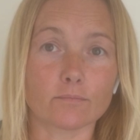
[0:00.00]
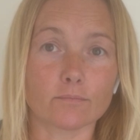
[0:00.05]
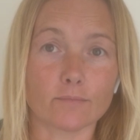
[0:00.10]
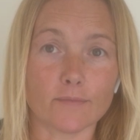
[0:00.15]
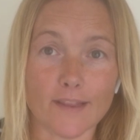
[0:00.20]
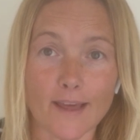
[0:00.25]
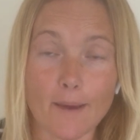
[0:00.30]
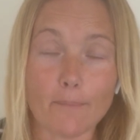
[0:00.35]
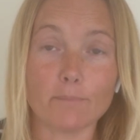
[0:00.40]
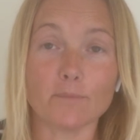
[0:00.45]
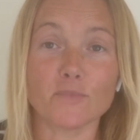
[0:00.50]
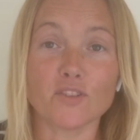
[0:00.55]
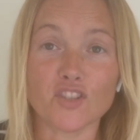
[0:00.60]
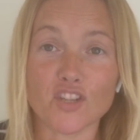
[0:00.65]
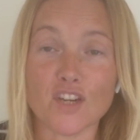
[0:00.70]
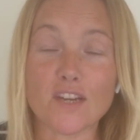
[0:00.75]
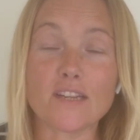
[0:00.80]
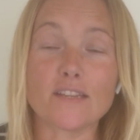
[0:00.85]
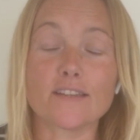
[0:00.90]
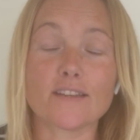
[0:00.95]
them
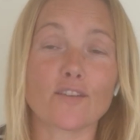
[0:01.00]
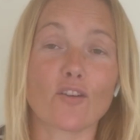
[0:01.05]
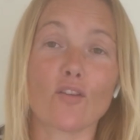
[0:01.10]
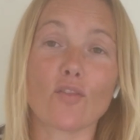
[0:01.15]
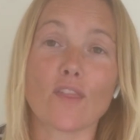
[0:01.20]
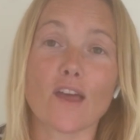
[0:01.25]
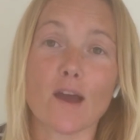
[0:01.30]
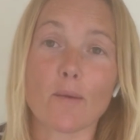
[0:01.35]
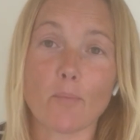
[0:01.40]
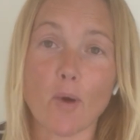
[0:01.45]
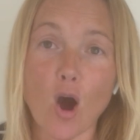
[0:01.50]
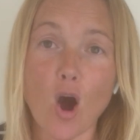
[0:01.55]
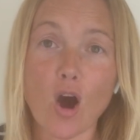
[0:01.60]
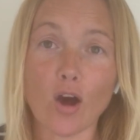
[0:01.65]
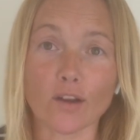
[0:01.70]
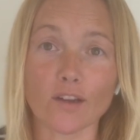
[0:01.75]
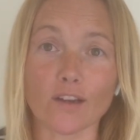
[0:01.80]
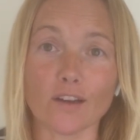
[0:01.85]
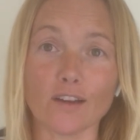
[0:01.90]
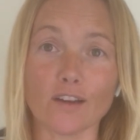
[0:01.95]
cheating on their
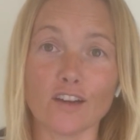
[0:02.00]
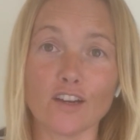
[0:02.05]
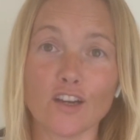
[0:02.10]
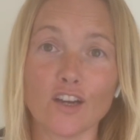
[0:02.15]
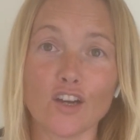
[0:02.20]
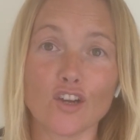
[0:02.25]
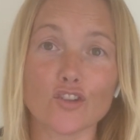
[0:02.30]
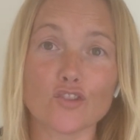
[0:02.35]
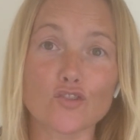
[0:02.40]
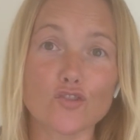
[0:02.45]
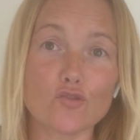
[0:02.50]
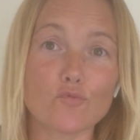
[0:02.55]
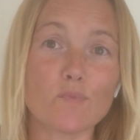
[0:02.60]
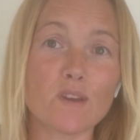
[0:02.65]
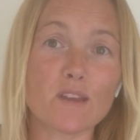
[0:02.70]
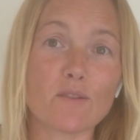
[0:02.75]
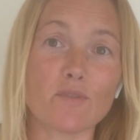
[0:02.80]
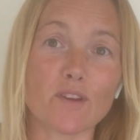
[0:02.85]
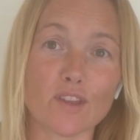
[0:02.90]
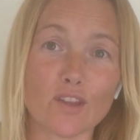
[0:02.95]
partner to
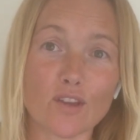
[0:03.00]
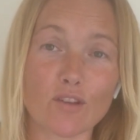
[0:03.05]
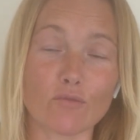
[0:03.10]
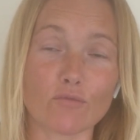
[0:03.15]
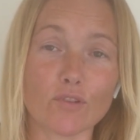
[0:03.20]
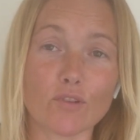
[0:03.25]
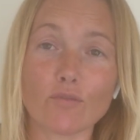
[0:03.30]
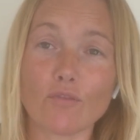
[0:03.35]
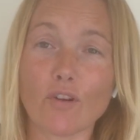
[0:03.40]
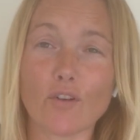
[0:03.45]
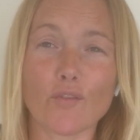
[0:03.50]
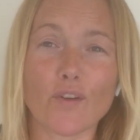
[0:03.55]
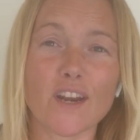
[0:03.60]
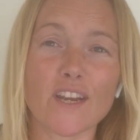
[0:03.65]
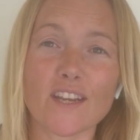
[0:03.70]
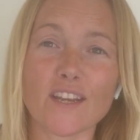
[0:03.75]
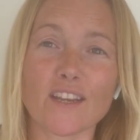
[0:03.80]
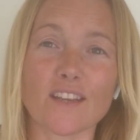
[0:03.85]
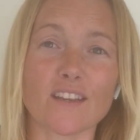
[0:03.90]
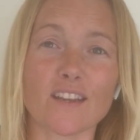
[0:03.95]
be with you, you're
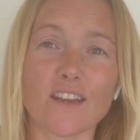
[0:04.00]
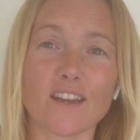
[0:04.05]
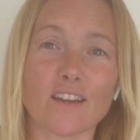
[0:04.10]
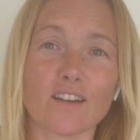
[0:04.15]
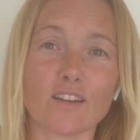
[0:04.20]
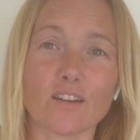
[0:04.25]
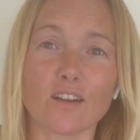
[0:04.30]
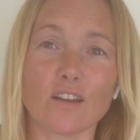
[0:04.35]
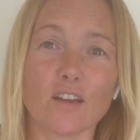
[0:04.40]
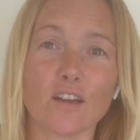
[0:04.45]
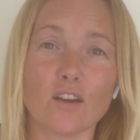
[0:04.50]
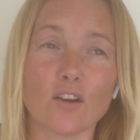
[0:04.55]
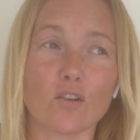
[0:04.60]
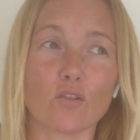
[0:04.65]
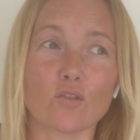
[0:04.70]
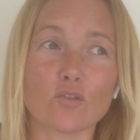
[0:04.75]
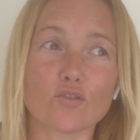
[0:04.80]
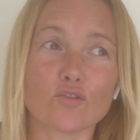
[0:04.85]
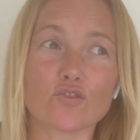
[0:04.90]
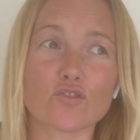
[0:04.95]
already in an
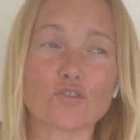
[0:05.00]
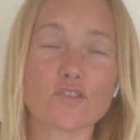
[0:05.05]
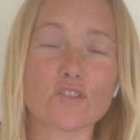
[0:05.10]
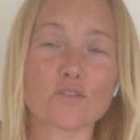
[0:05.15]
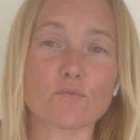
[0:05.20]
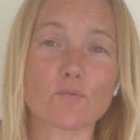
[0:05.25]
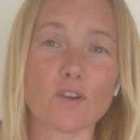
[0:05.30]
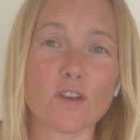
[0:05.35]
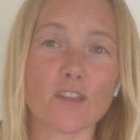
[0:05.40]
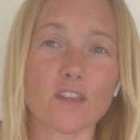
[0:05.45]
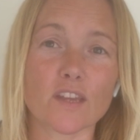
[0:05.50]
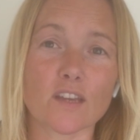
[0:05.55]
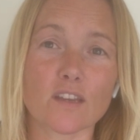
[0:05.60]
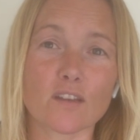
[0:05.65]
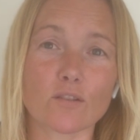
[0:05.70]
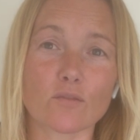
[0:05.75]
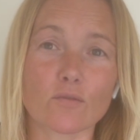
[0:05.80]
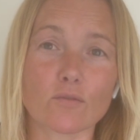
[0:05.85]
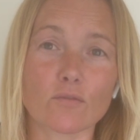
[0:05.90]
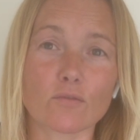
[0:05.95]

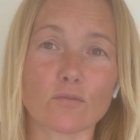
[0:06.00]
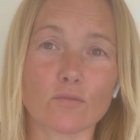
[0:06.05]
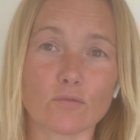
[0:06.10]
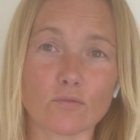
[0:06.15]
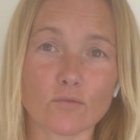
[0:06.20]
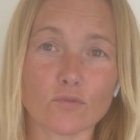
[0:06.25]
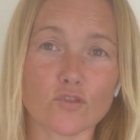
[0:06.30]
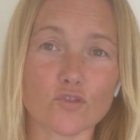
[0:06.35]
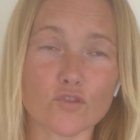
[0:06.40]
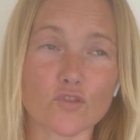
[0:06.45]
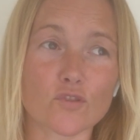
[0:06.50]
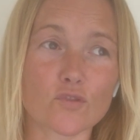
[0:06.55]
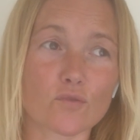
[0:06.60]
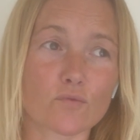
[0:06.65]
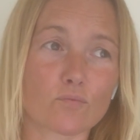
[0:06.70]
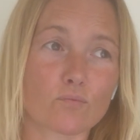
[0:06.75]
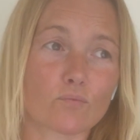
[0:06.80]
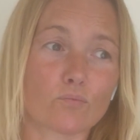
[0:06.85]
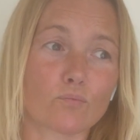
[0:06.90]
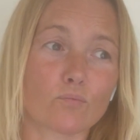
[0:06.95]
untrustworthy,
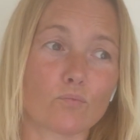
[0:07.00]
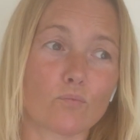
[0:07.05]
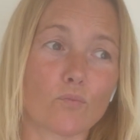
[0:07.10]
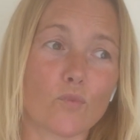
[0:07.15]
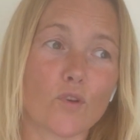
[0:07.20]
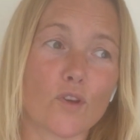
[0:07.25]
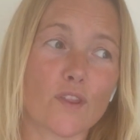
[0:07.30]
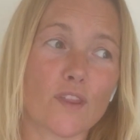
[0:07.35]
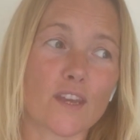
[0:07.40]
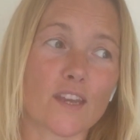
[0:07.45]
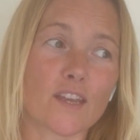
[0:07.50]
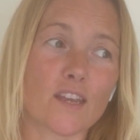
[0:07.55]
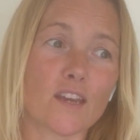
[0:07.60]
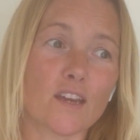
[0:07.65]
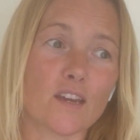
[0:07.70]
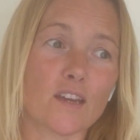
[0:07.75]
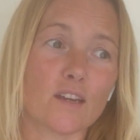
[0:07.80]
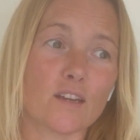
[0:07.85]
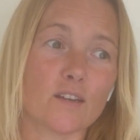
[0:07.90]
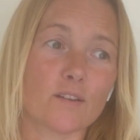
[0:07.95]
untrustworthy
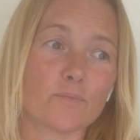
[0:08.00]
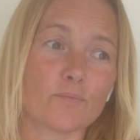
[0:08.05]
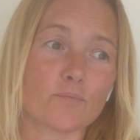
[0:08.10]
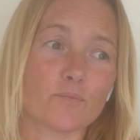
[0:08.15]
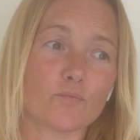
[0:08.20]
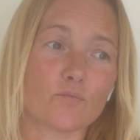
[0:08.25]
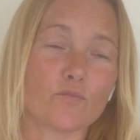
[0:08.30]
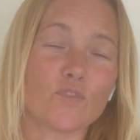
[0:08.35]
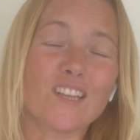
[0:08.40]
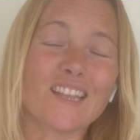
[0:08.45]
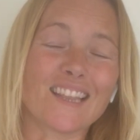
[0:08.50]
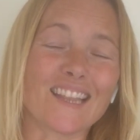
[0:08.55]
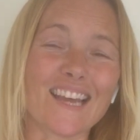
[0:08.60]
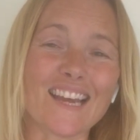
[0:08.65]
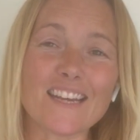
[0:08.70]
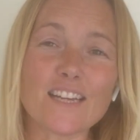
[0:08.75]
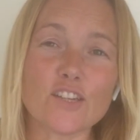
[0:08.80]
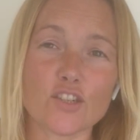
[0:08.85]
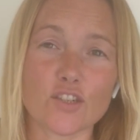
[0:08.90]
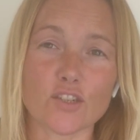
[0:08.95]

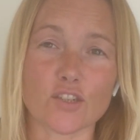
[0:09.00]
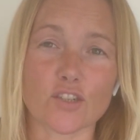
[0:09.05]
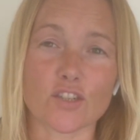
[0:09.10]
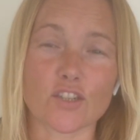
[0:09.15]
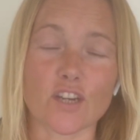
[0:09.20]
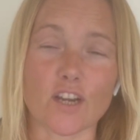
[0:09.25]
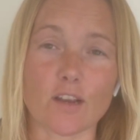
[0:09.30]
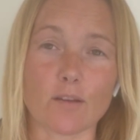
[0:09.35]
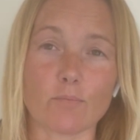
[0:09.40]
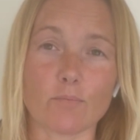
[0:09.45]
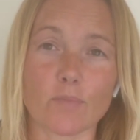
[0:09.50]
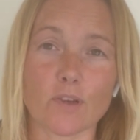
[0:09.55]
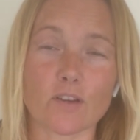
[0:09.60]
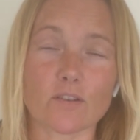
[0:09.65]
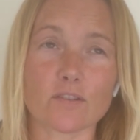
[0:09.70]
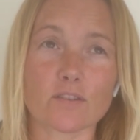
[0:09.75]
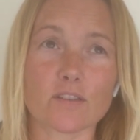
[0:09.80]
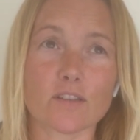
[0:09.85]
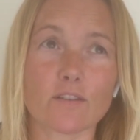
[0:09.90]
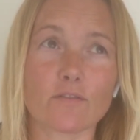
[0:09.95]
relationship,
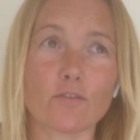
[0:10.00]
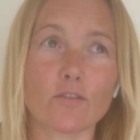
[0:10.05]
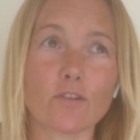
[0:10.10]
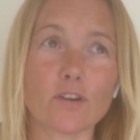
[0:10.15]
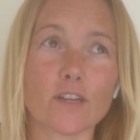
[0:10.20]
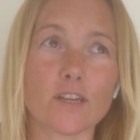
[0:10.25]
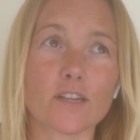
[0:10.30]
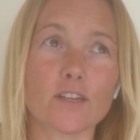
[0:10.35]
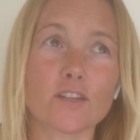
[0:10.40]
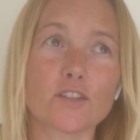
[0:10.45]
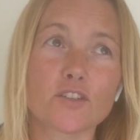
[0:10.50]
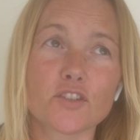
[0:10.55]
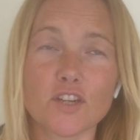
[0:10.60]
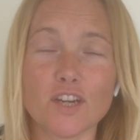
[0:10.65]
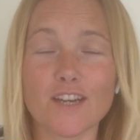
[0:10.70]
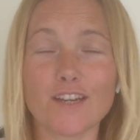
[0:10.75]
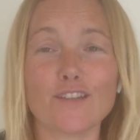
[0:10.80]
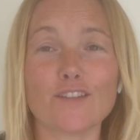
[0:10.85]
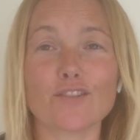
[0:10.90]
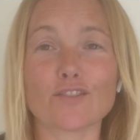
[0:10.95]
because they've already
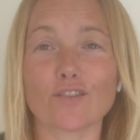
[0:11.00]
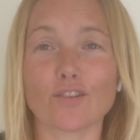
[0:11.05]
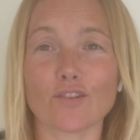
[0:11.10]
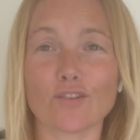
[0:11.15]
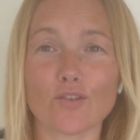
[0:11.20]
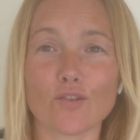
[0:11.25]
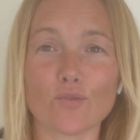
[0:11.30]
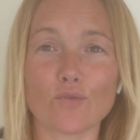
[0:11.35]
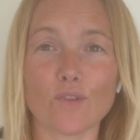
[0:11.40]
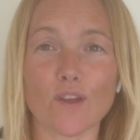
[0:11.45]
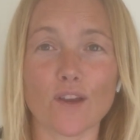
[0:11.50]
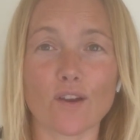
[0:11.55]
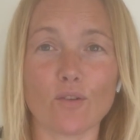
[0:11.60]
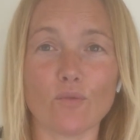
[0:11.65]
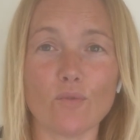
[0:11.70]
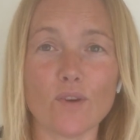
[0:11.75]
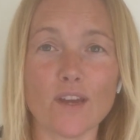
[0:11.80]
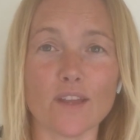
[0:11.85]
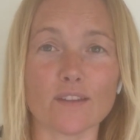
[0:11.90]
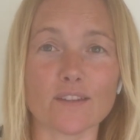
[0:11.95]
cheated on who they are
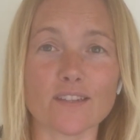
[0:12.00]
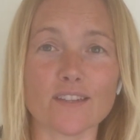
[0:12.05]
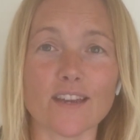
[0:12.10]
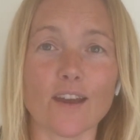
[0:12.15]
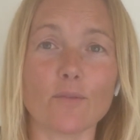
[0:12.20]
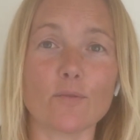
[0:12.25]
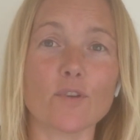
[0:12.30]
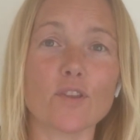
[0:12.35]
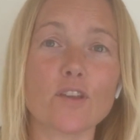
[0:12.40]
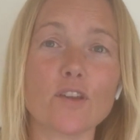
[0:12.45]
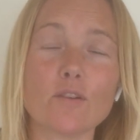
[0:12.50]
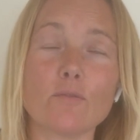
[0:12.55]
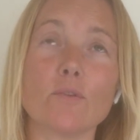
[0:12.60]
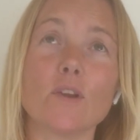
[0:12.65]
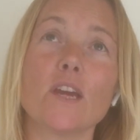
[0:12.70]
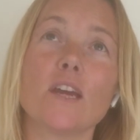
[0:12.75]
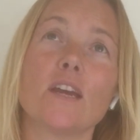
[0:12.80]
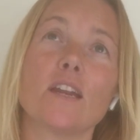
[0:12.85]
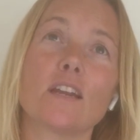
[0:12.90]
with to get with you.